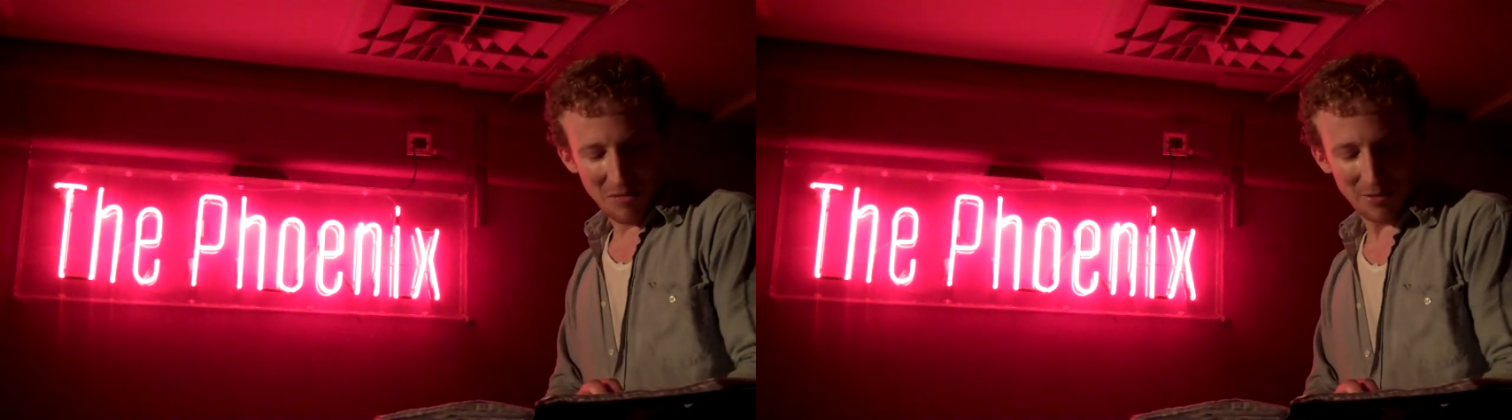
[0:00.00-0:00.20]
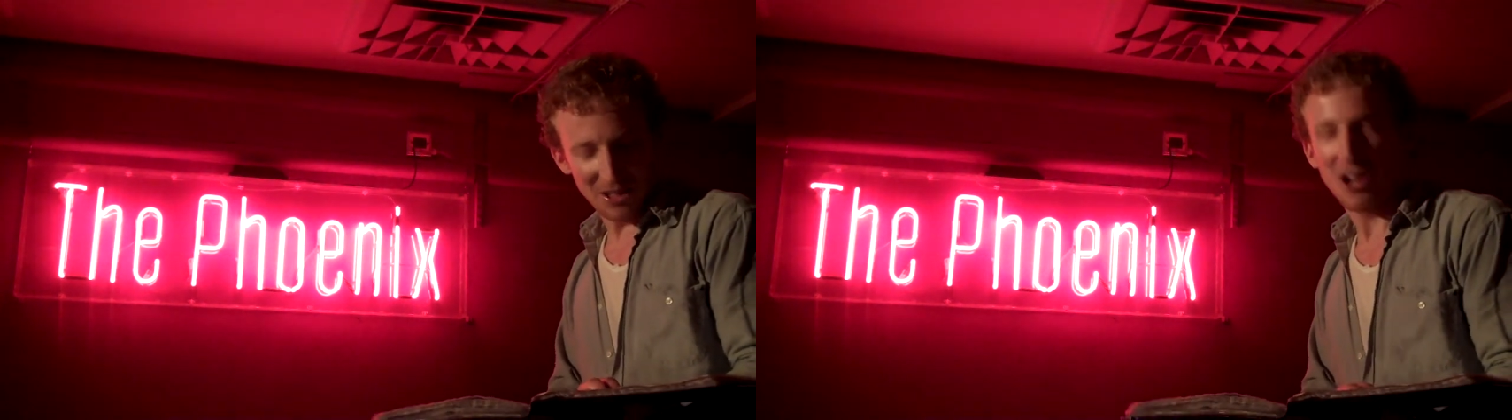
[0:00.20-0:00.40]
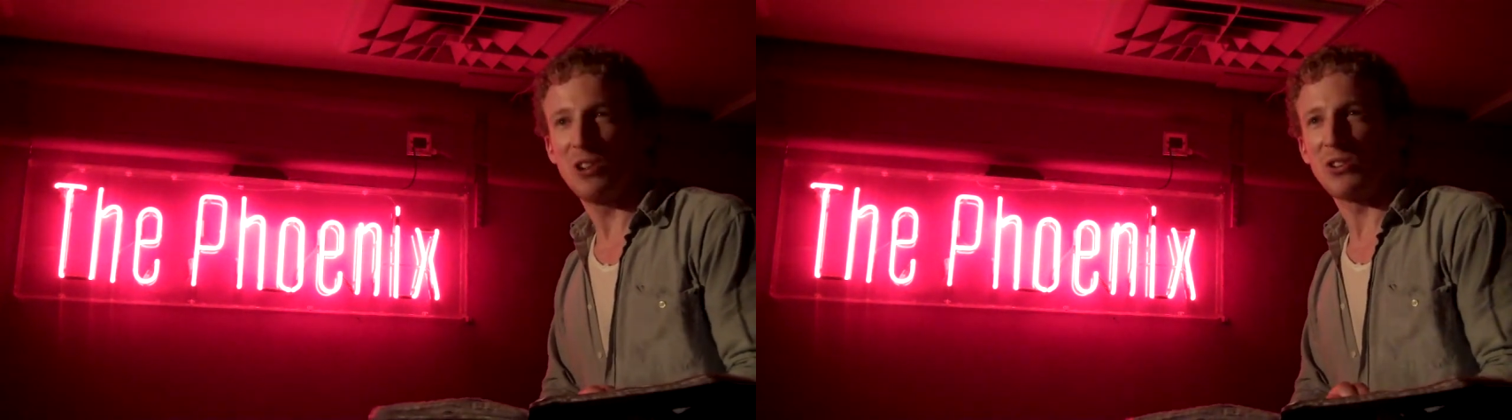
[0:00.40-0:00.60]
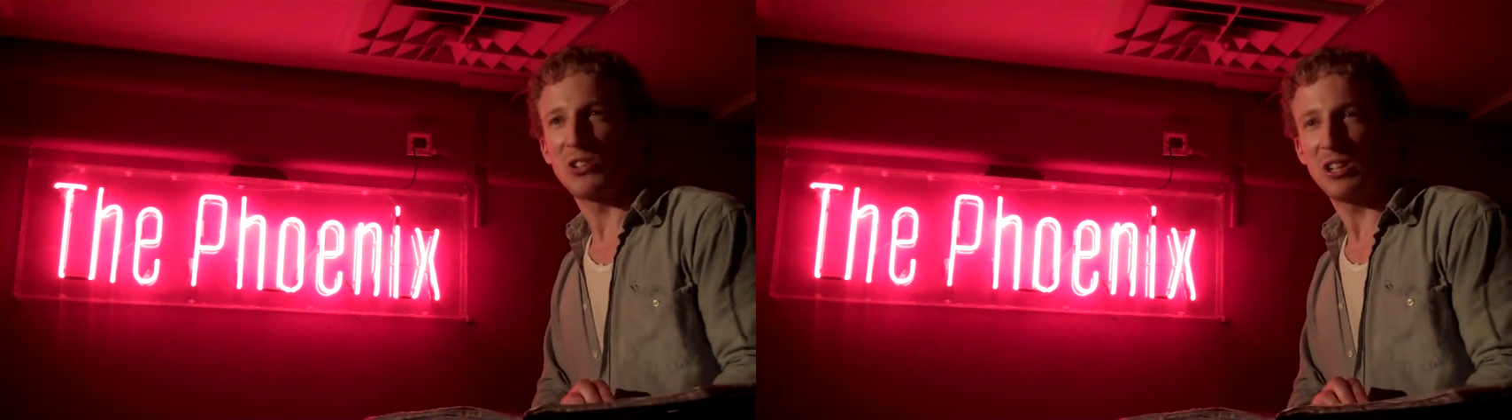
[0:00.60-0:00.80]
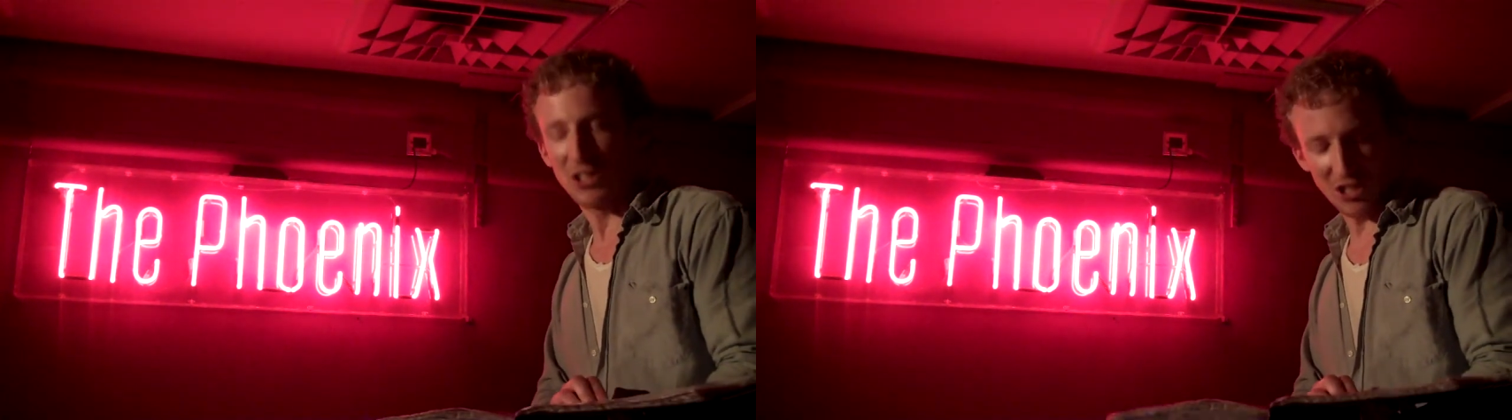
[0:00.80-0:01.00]
Mummy
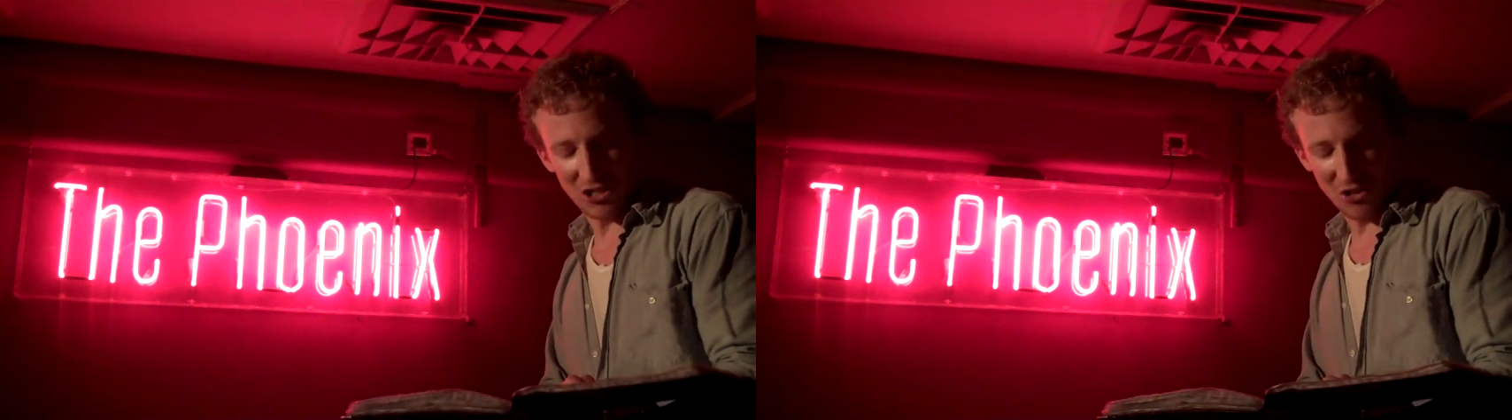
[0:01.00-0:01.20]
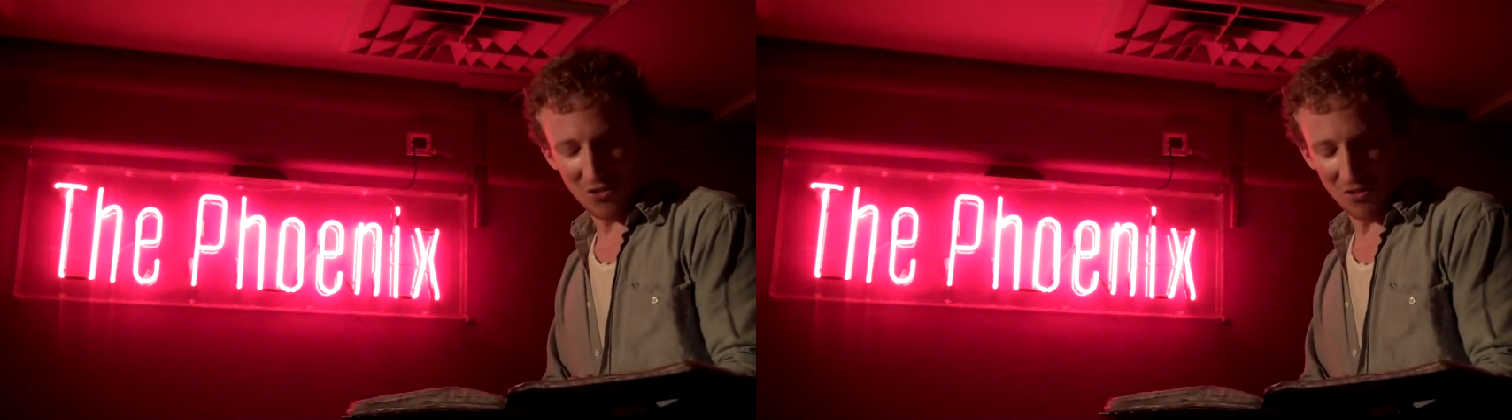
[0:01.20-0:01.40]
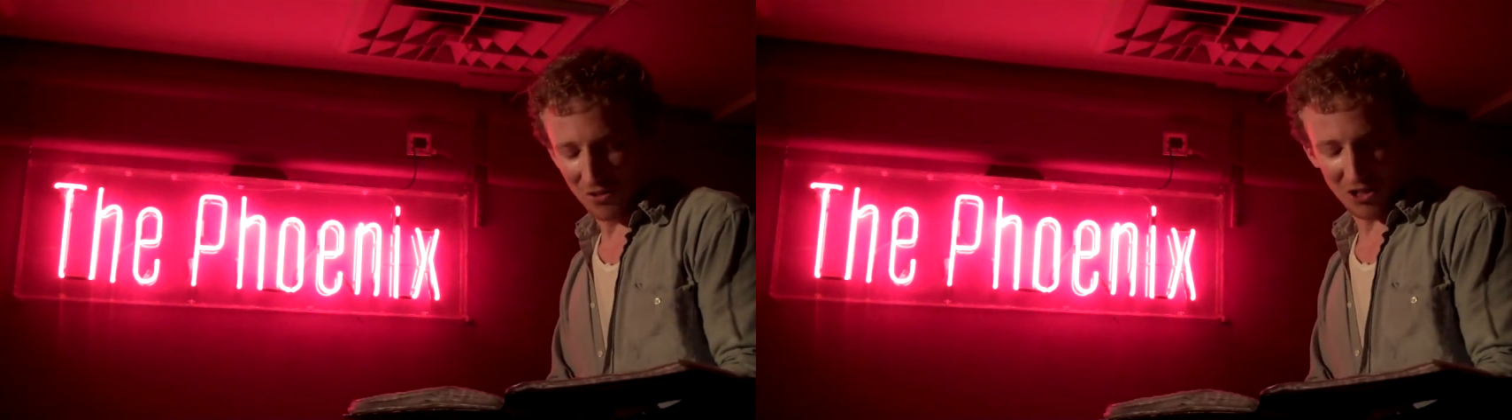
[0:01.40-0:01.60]
knows she can just call